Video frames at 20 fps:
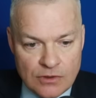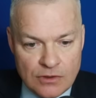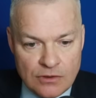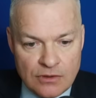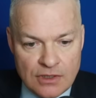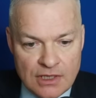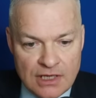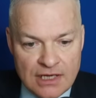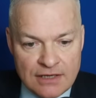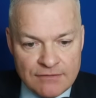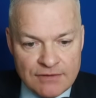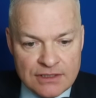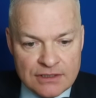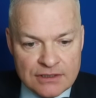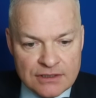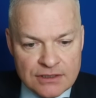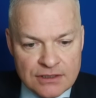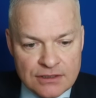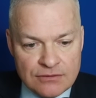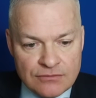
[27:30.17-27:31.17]
Do they have
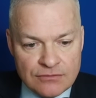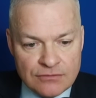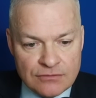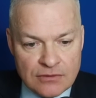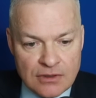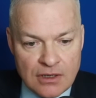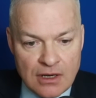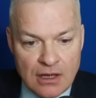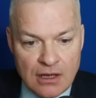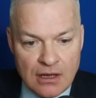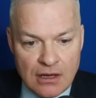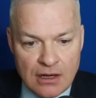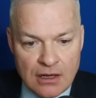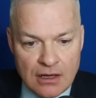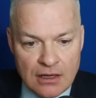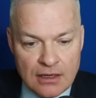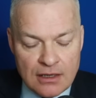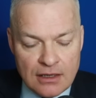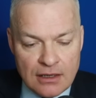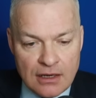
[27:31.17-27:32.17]
anything in...
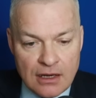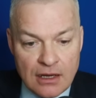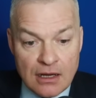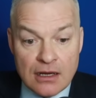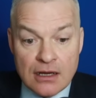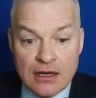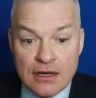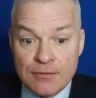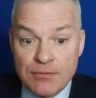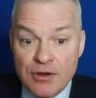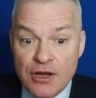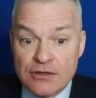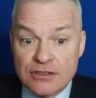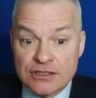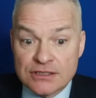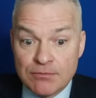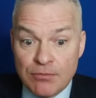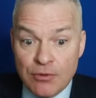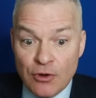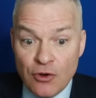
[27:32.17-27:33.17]
Our
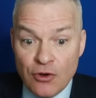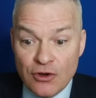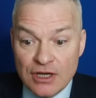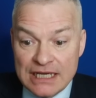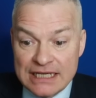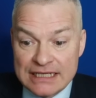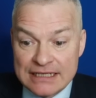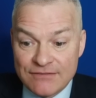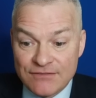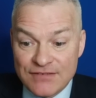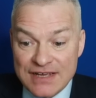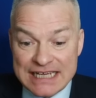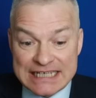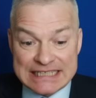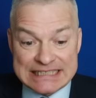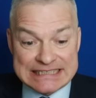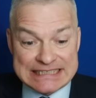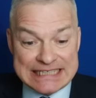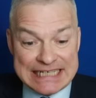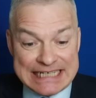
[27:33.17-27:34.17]
opponent's blocking.
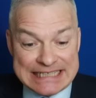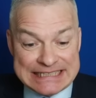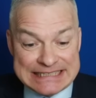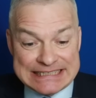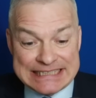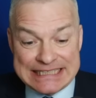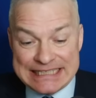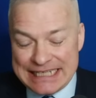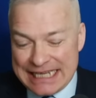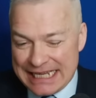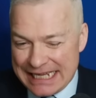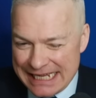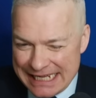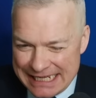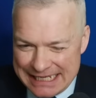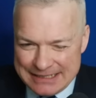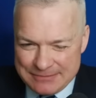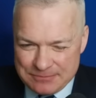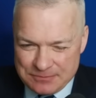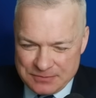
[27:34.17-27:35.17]
Fantastic.
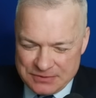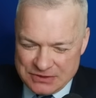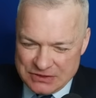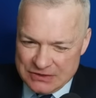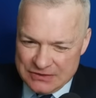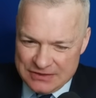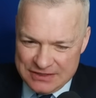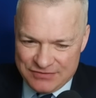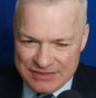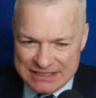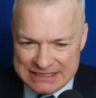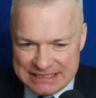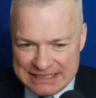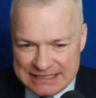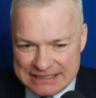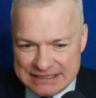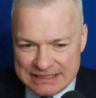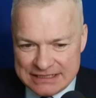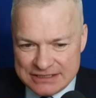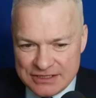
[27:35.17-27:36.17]
Absolutely
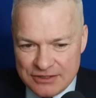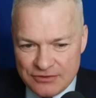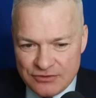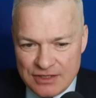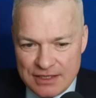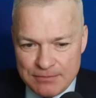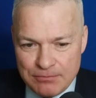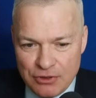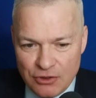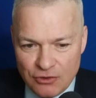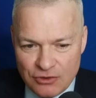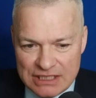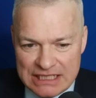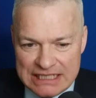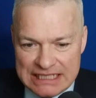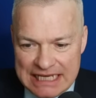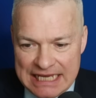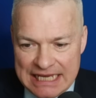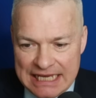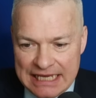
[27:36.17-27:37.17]
fantastic. So they're
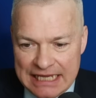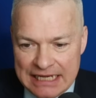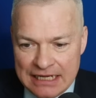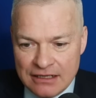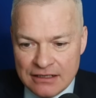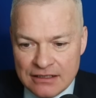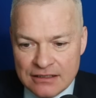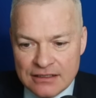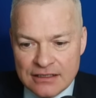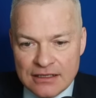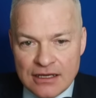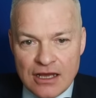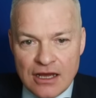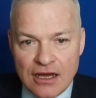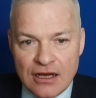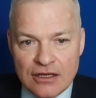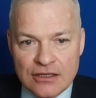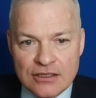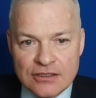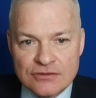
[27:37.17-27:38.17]
blocking in.
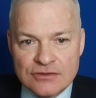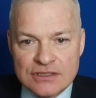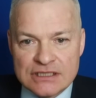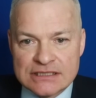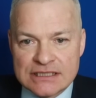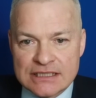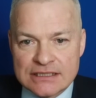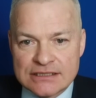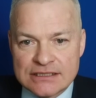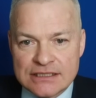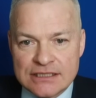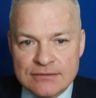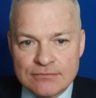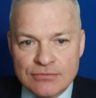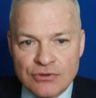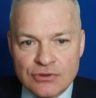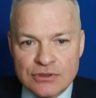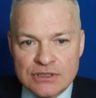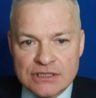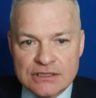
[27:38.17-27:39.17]
Only 16
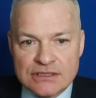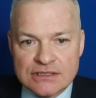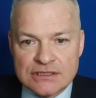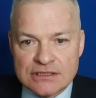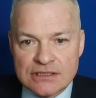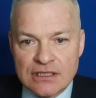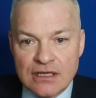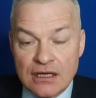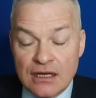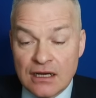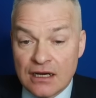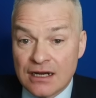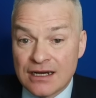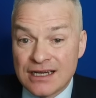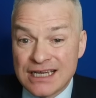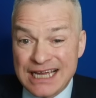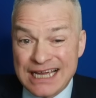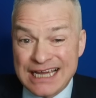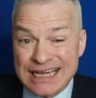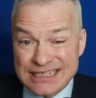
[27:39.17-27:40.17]
points.
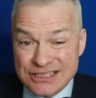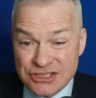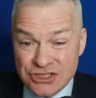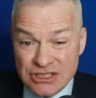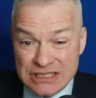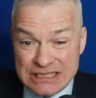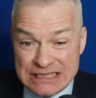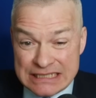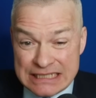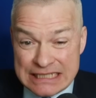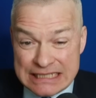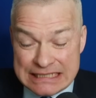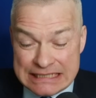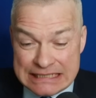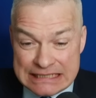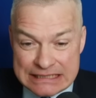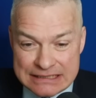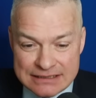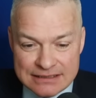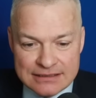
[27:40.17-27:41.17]
I actually
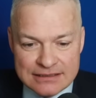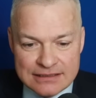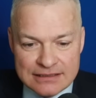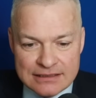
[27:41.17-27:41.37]
lead.